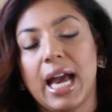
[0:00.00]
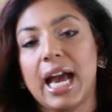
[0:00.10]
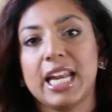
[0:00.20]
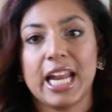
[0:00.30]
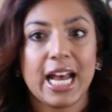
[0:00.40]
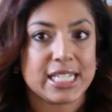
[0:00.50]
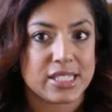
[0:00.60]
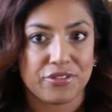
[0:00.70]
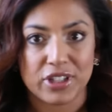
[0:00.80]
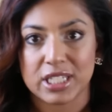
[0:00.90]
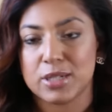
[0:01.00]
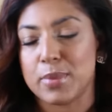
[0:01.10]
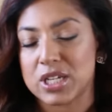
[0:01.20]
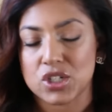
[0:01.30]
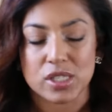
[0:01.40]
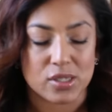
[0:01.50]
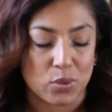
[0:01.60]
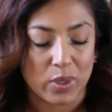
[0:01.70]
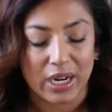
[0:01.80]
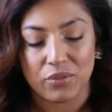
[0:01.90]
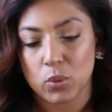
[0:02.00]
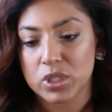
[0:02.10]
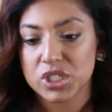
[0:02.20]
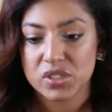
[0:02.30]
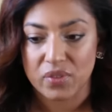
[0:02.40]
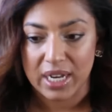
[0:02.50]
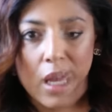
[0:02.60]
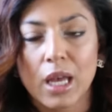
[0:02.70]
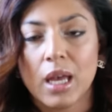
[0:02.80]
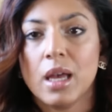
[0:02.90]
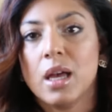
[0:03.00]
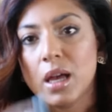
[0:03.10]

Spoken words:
And it has to fit the dimensions or whatever, which is fine. So